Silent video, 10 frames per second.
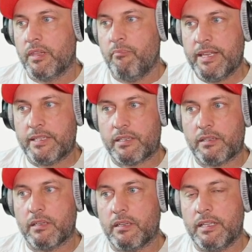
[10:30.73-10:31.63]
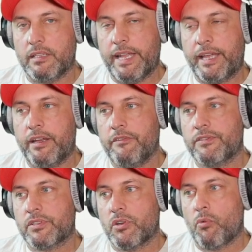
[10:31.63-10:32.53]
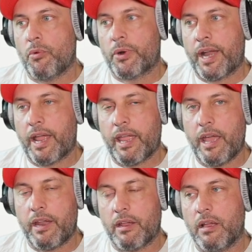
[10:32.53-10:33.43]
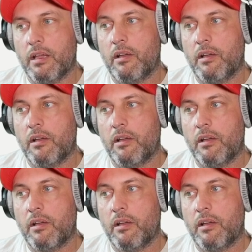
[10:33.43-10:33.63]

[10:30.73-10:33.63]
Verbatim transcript: basically in the negative so we were getting